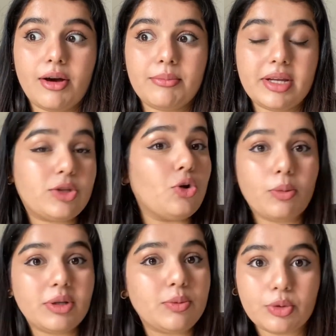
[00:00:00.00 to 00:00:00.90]
it
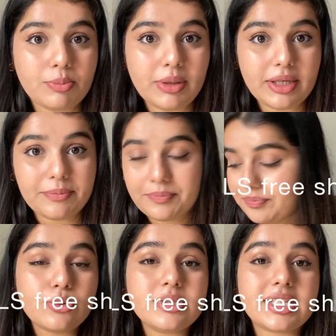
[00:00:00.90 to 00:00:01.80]
normally would be.
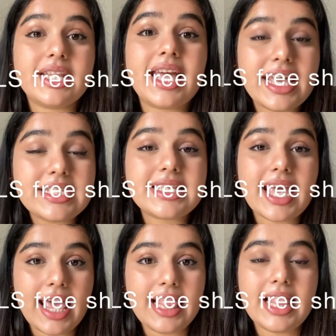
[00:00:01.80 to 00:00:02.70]
Use an
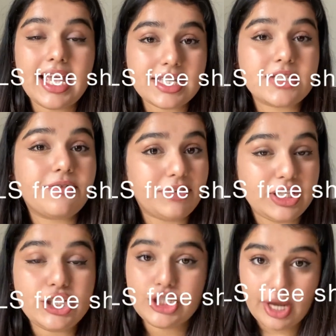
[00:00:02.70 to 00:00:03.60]
SLS
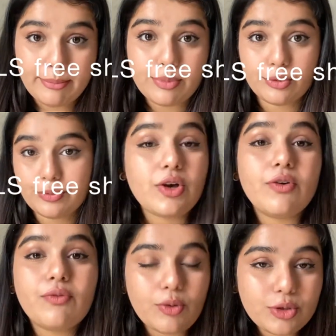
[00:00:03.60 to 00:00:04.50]
free shampoo.
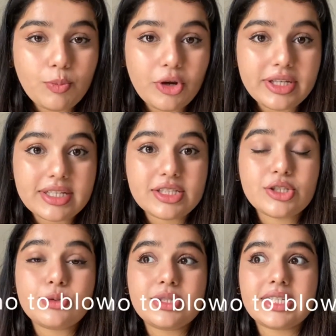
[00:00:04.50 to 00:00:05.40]
Fourth point is
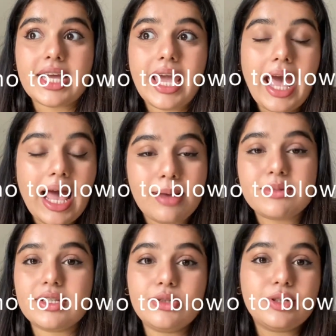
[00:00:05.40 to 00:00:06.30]
to say
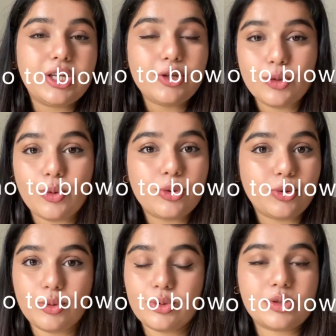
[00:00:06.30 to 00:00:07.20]
absolutely
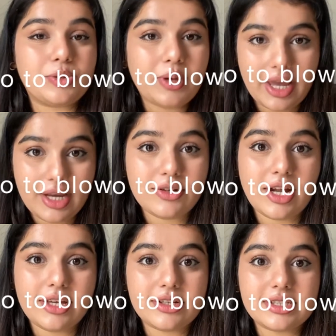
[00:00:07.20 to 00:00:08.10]
no to hair
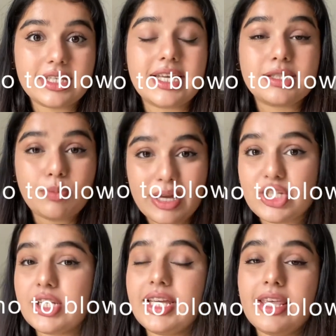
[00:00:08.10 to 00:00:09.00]
dryers,
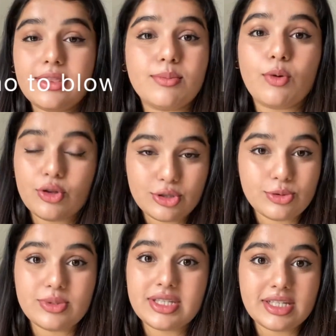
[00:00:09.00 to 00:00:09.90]
especially in the
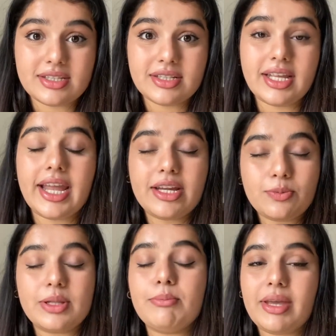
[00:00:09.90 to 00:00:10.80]
monsoon season. It
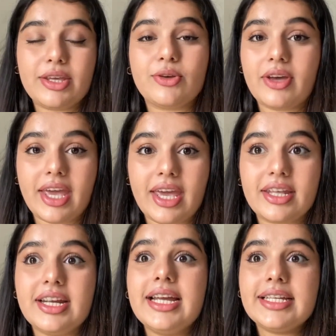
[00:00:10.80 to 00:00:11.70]
will make your
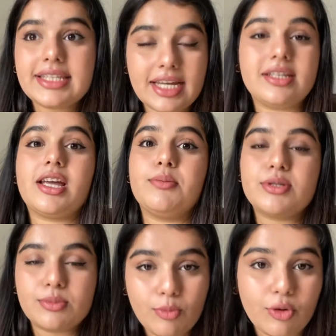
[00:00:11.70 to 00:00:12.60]
hair 10
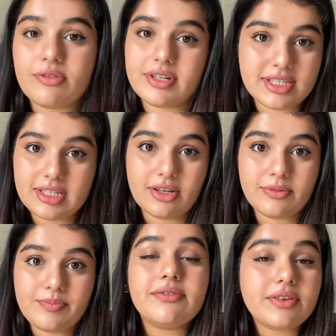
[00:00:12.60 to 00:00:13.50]
times more frizzier.
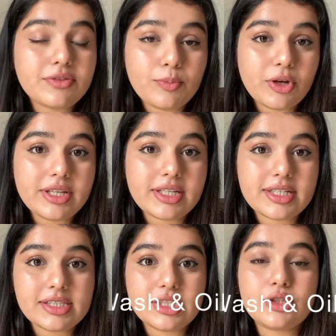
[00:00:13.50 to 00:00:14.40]
Fifth point
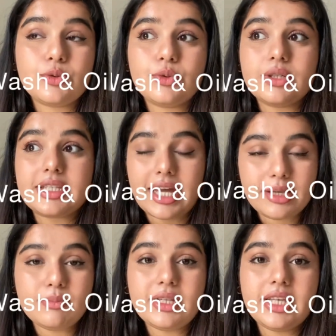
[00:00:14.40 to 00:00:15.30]
is to
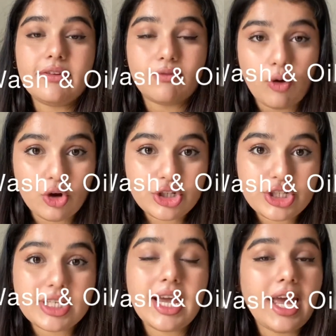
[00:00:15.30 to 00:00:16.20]
timely
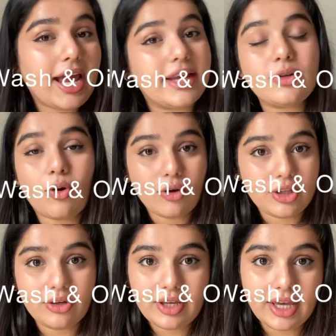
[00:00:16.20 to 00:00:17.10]
wash and oil
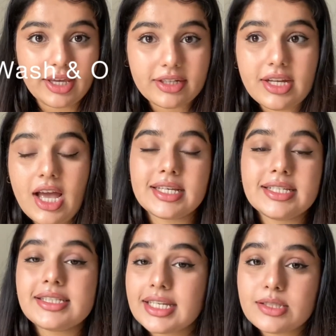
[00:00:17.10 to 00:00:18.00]
your hair.
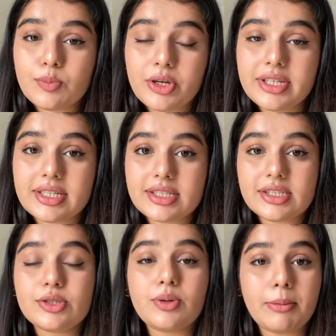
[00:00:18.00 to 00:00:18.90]
Sixth point
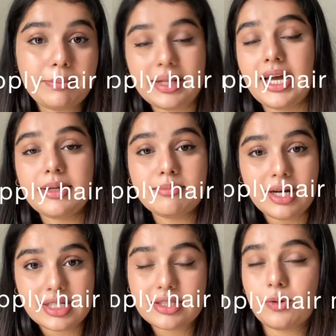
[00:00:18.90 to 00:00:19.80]
is to apply
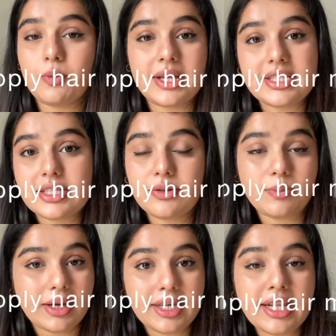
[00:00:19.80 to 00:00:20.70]
mask once in a
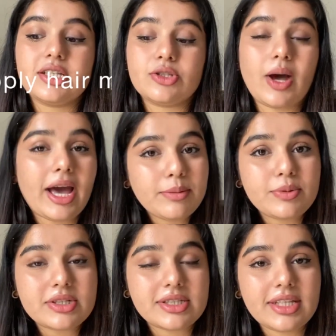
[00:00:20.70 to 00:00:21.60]
while. So I
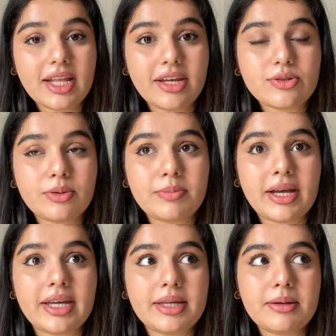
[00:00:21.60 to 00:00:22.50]
personally like to
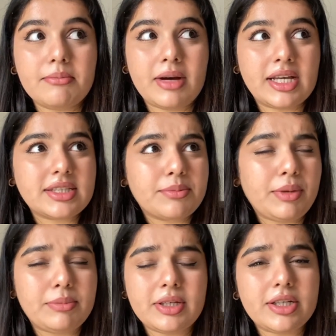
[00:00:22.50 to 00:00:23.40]
apply mask
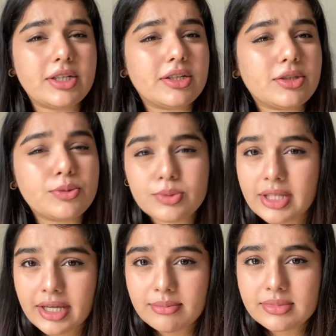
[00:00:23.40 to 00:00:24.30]
maybe 2
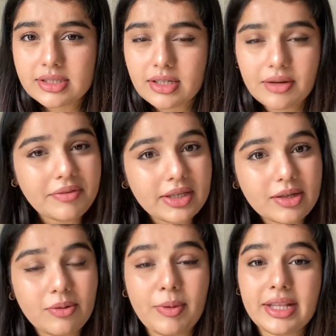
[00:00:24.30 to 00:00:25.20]
times a week
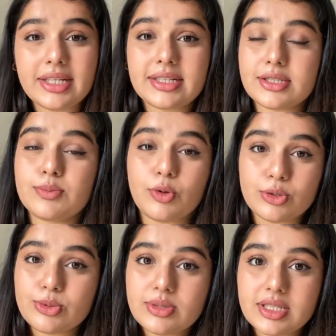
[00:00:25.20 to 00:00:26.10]
when it is
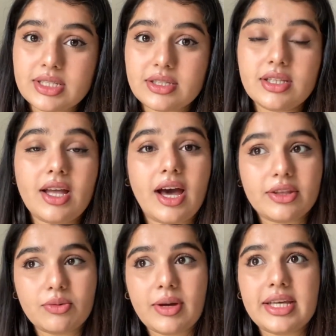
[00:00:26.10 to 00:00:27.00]
monsoon season,
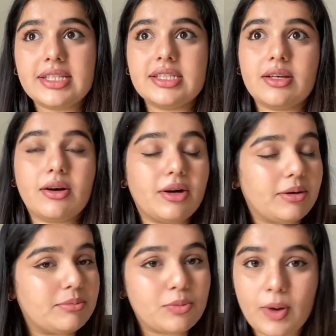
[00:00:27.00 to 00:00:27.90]
otherwise
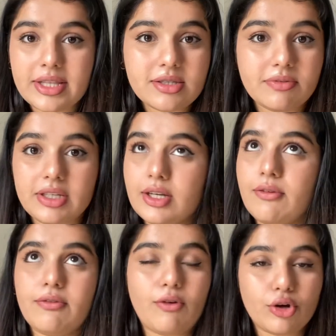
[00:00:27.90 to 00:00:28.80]
once a week
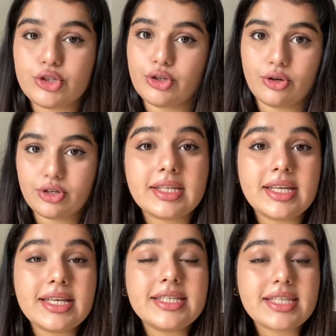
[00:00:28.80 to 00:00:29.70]
for sure.
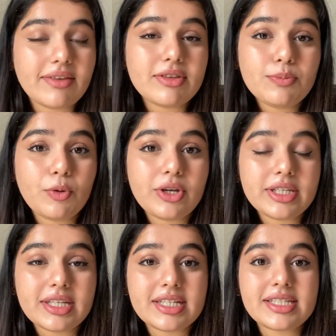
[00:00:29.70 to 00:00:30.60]
Seventh
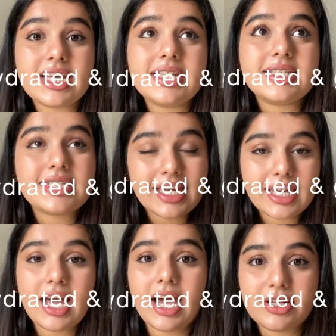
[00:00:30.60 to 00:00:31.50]
point is
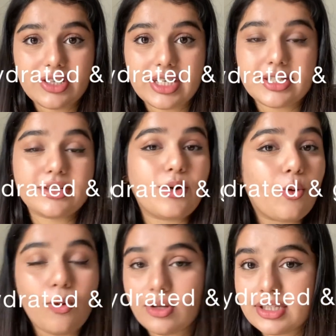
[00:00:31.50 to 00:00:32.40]
stay hydrated
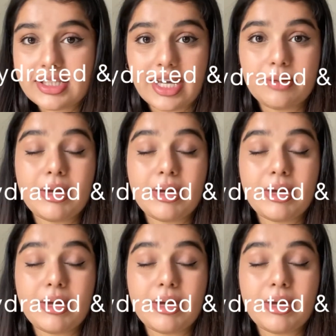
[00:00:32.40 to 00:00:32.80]
all the time,